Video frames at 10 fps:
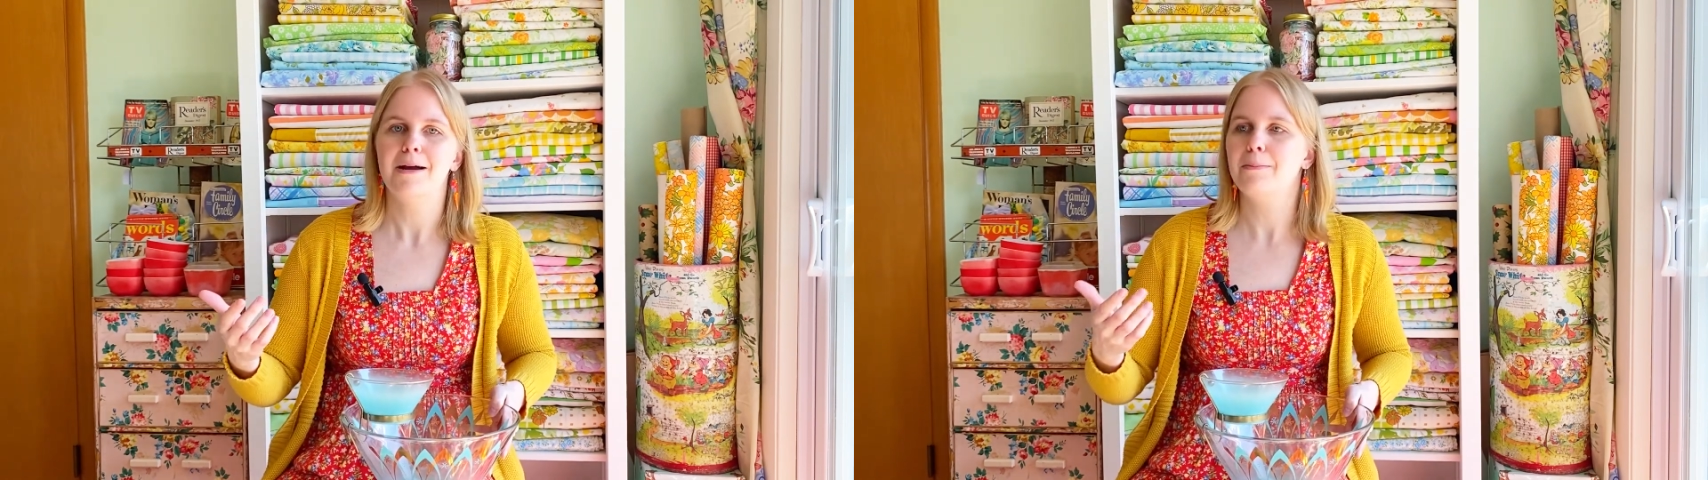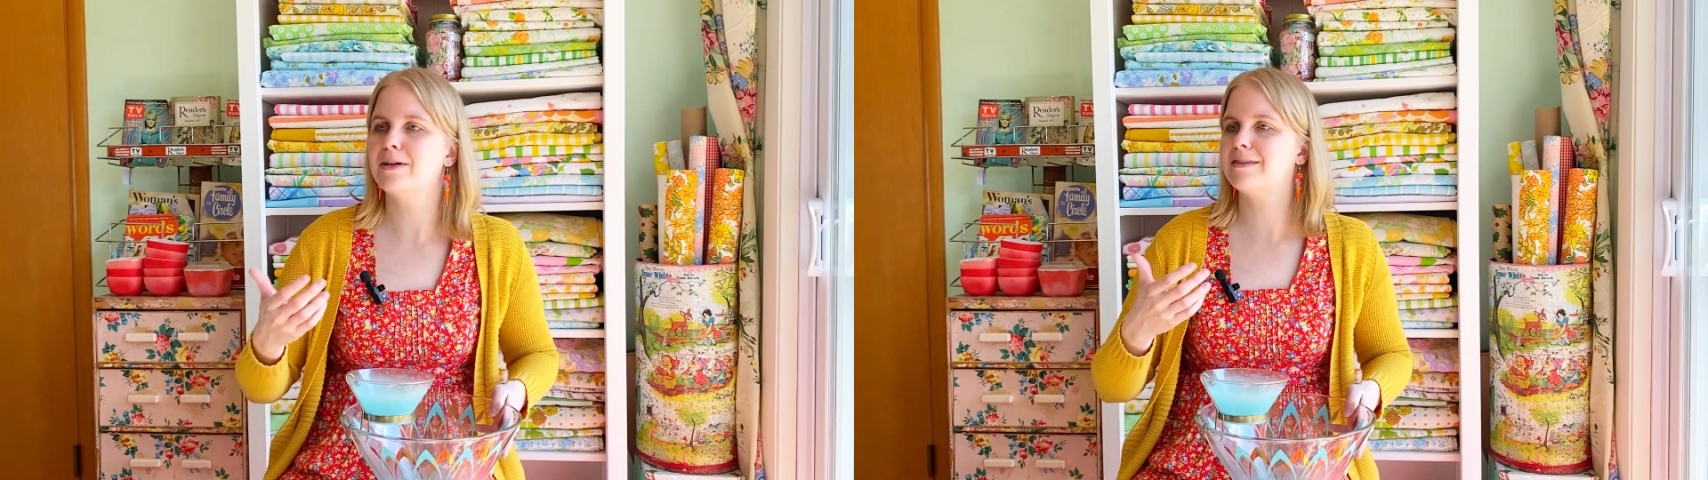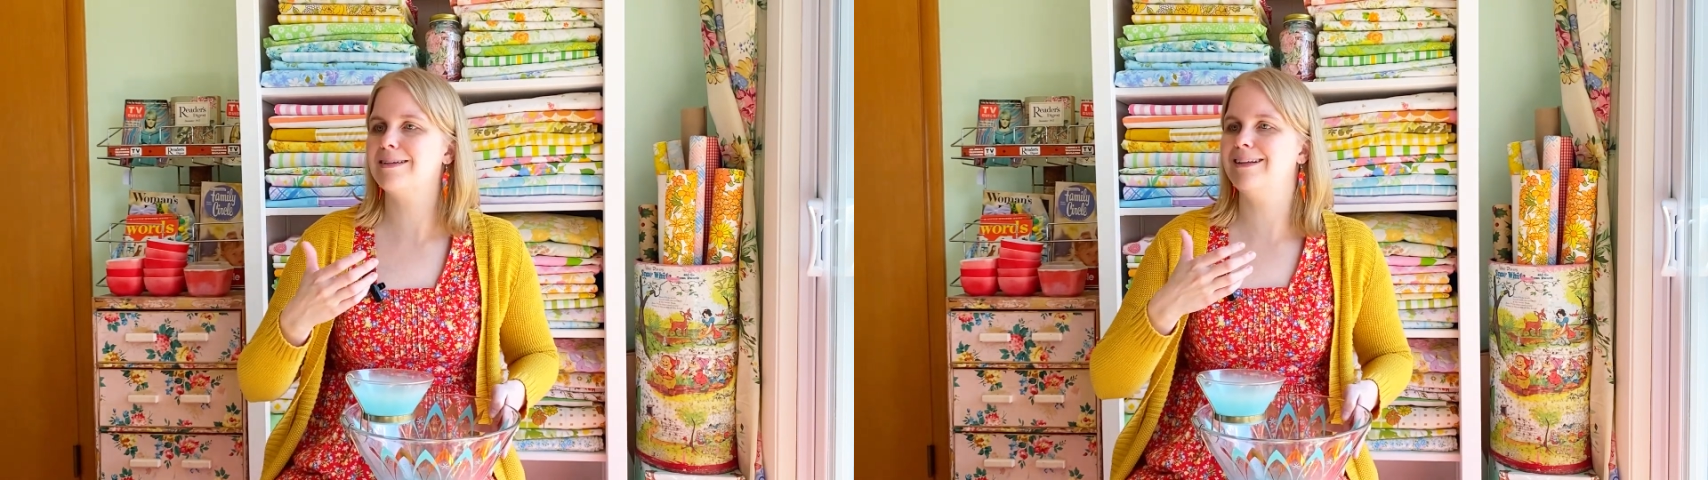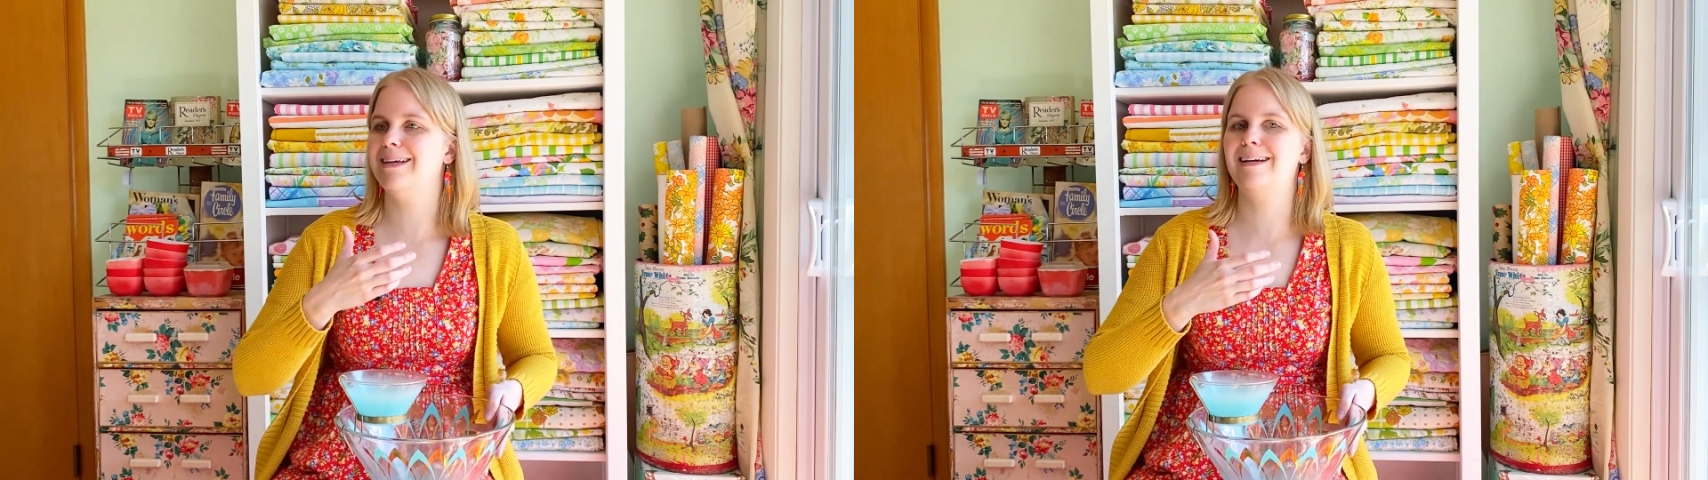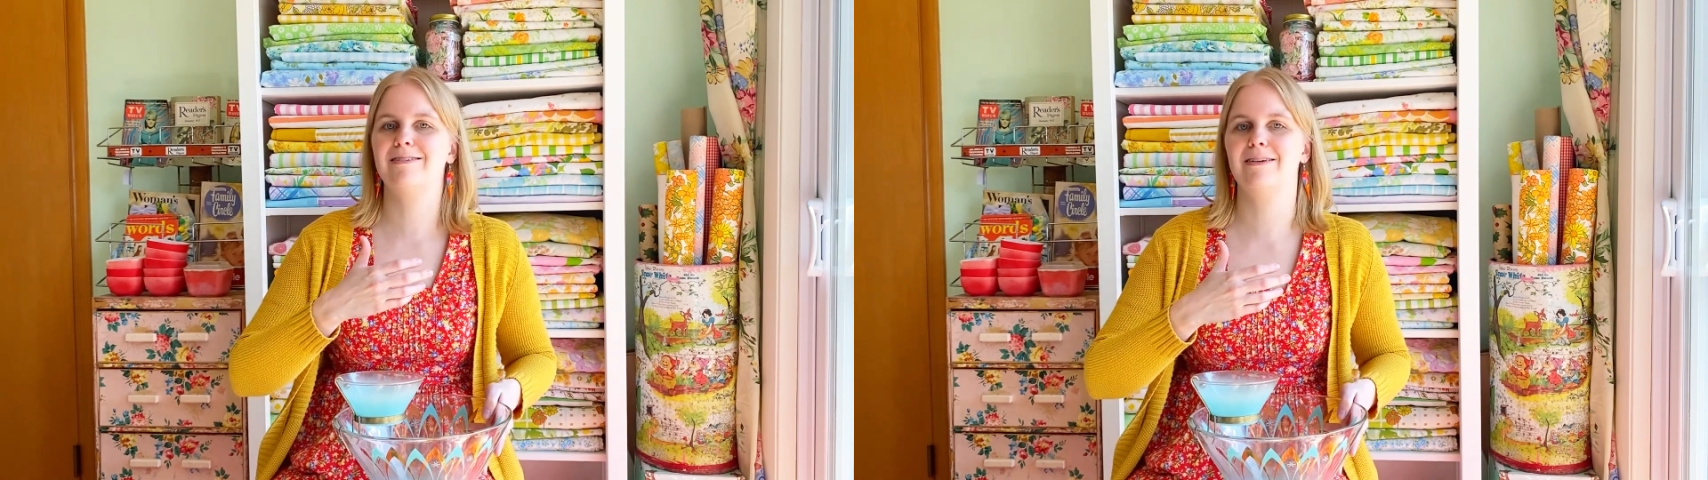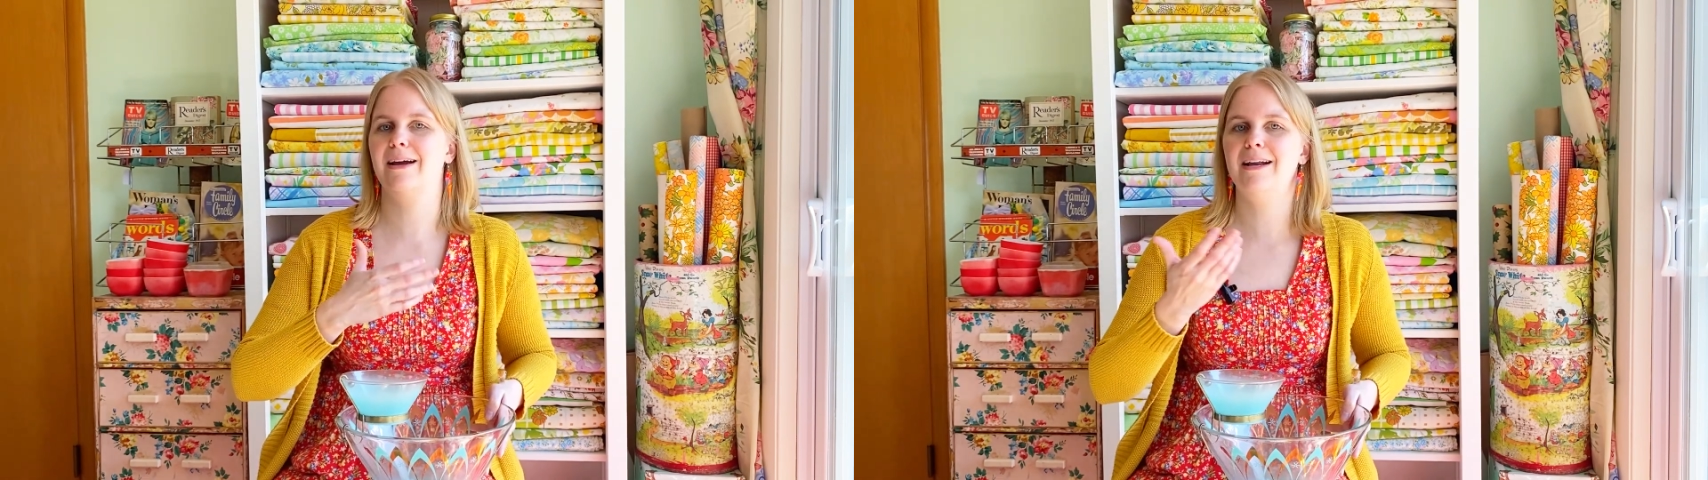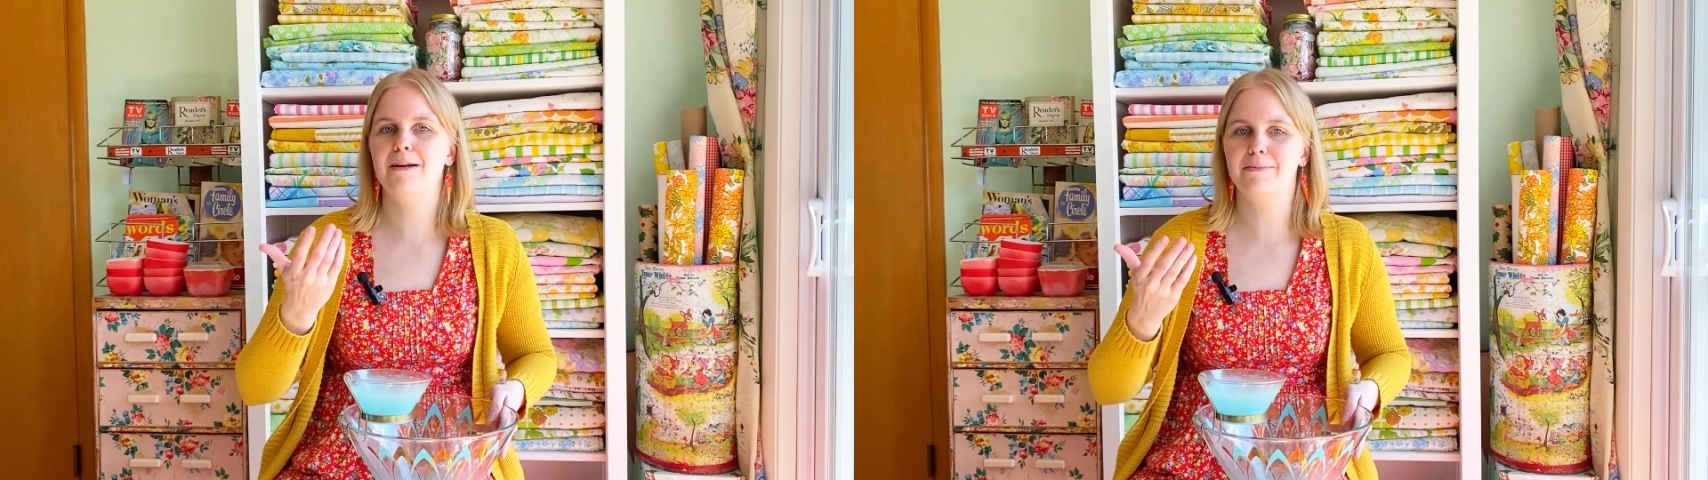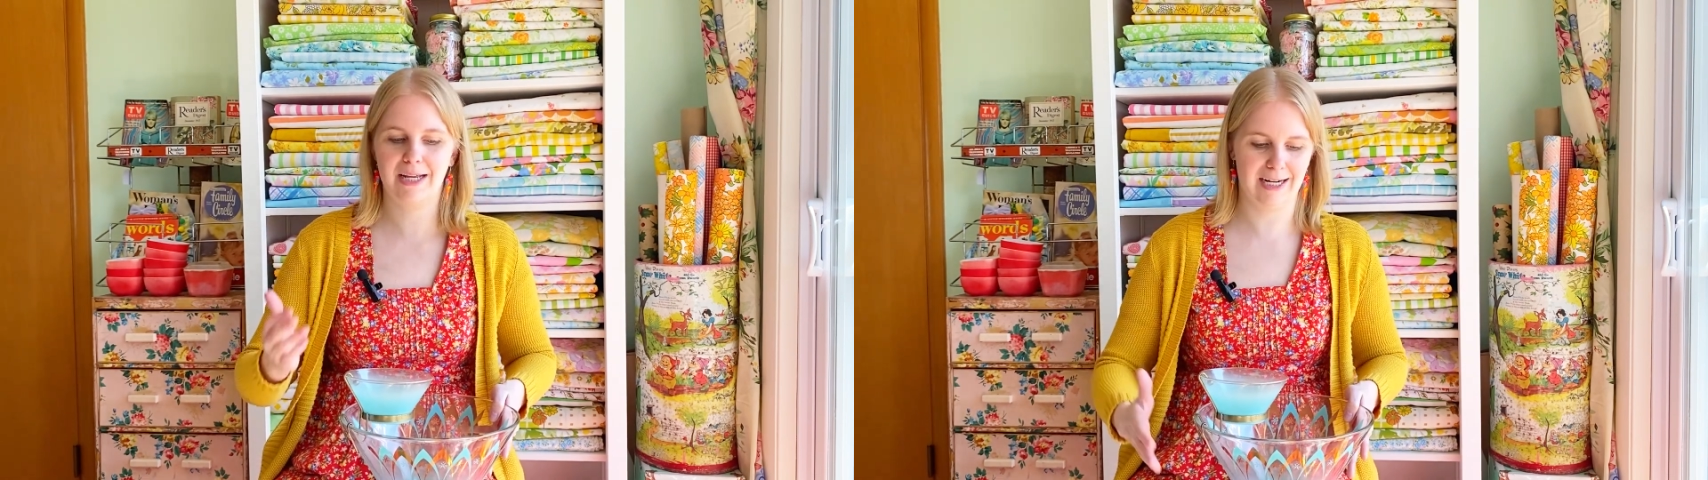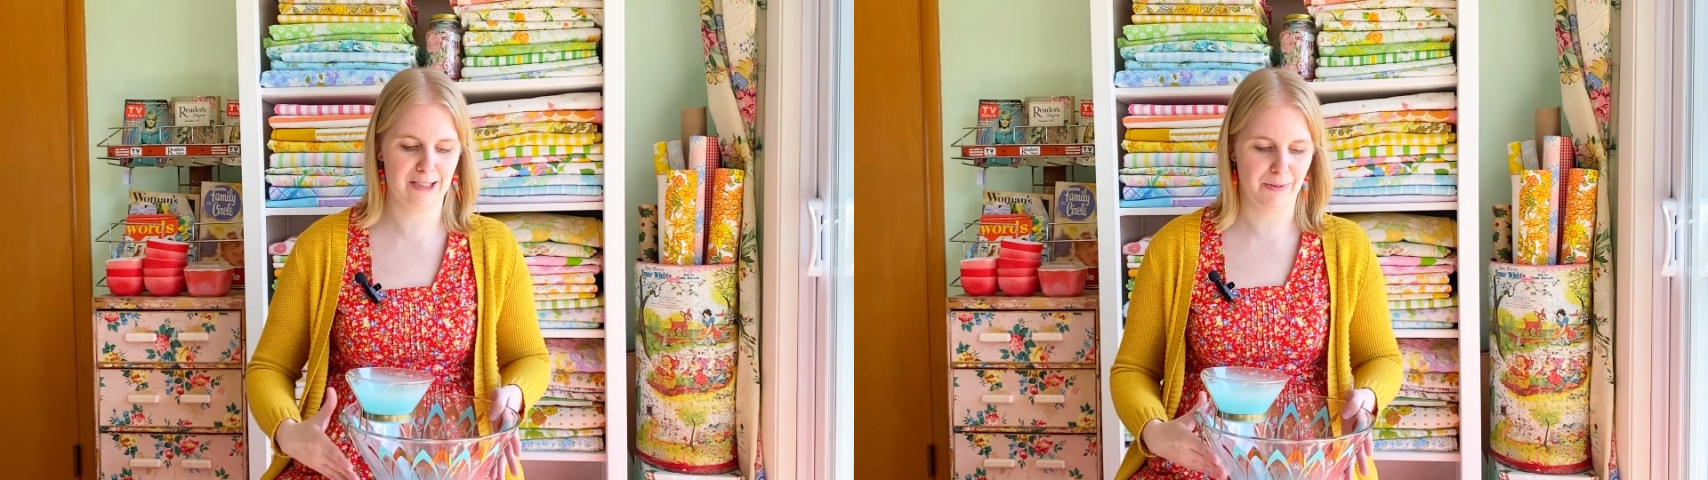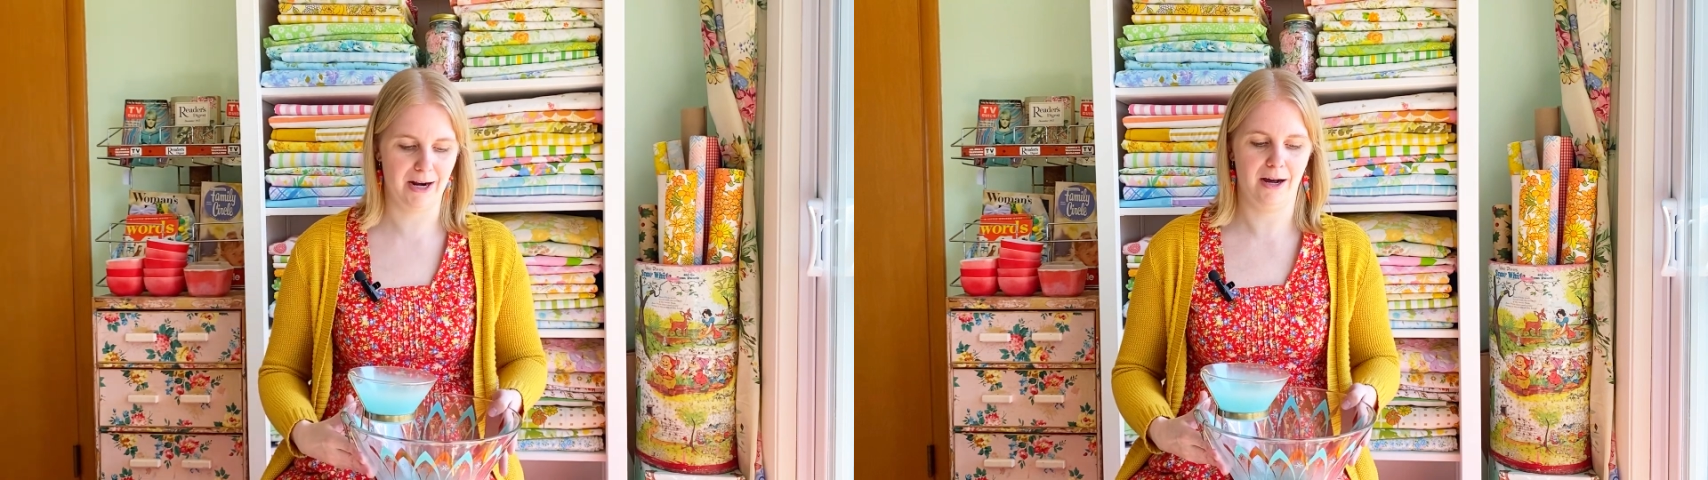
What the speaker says: but it's not like it's an item that I spent